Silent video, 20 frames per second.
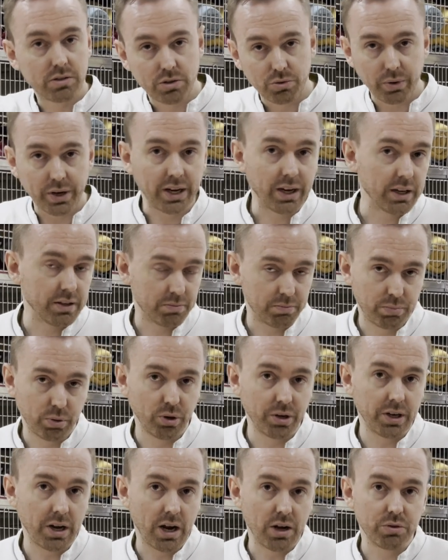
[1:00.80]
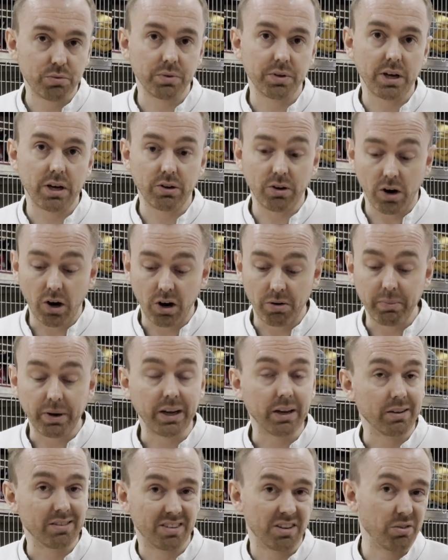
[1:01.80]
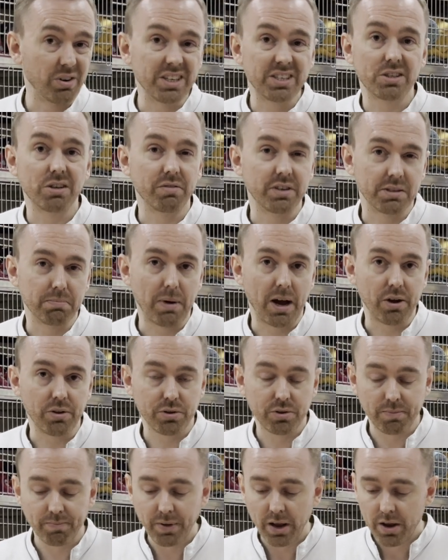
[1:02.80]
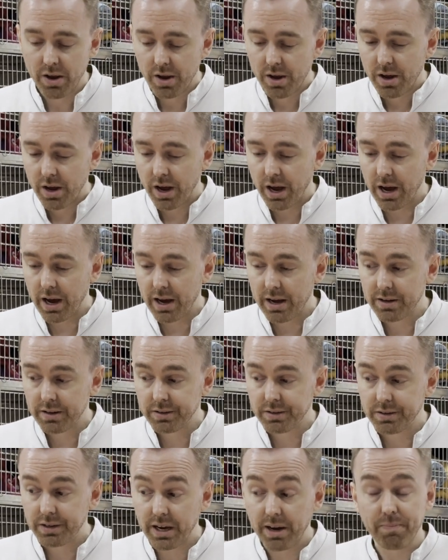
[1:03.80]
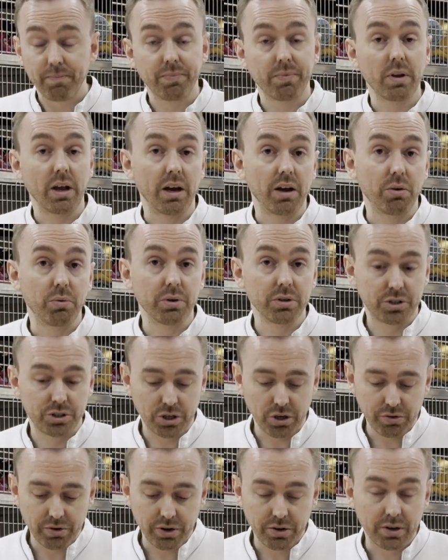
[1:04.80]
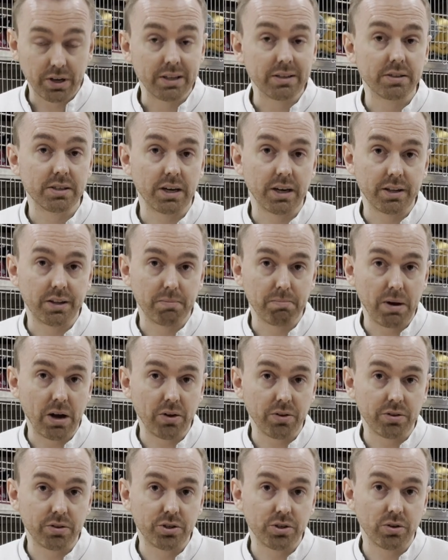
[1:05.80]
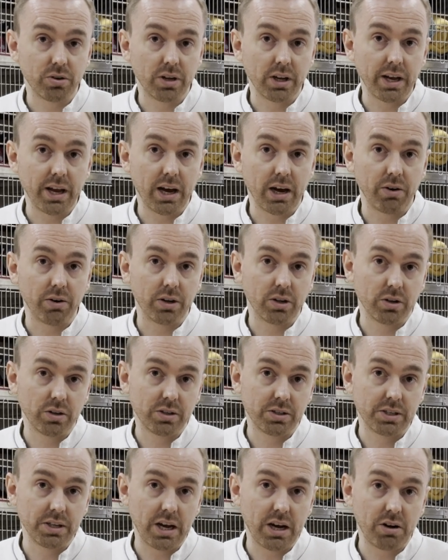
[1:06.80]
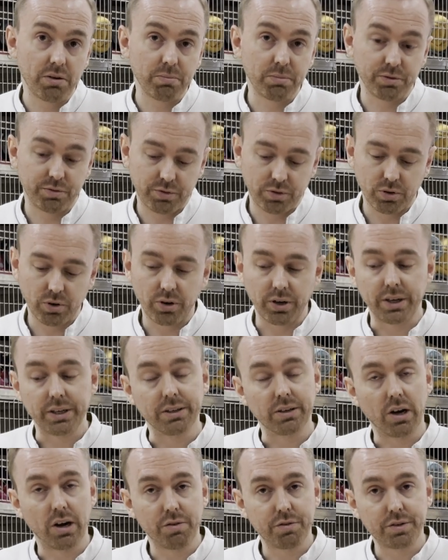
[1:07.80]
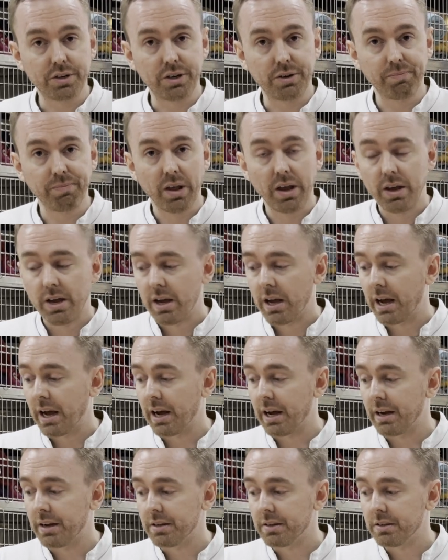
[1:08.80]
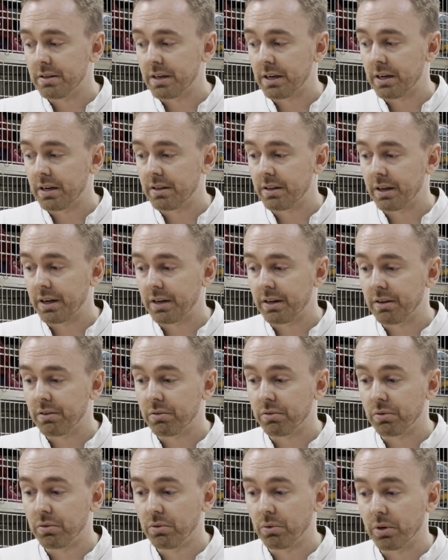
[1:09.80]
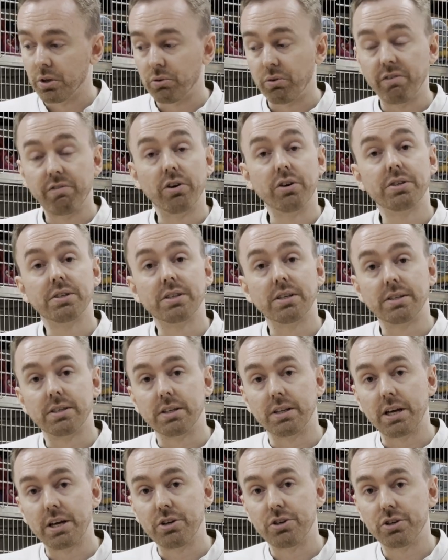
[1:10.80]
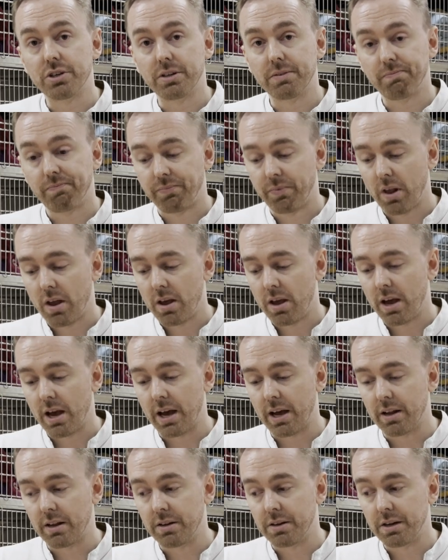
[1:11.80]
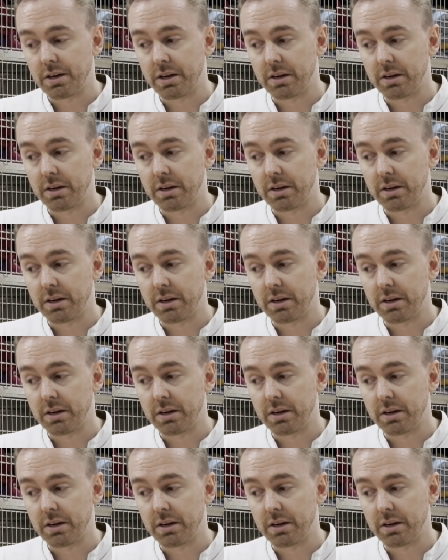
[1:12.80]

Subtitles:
twig and pull it out without harming the rest of his mouth. And yeah, we'll show you inside the mouth shortly how it looks now, before and after, and then we'll reverse the sedation. And